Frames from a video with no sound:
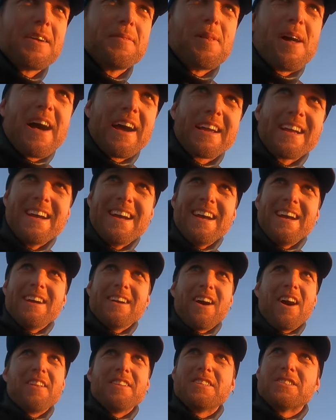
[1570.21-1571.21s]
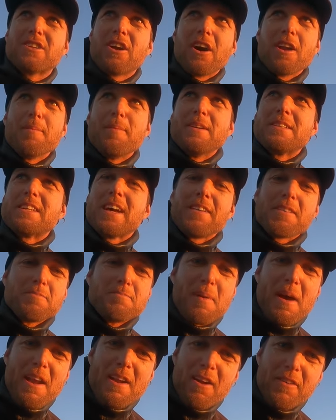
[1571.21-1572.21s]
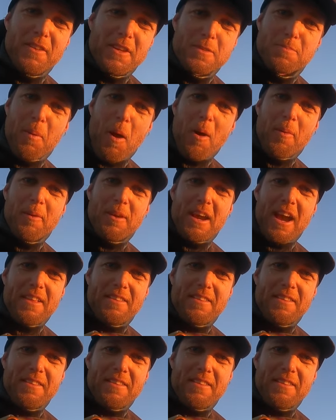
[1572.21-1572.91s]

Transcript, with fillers: I'm like, oh, there's got to be something better on this bommy.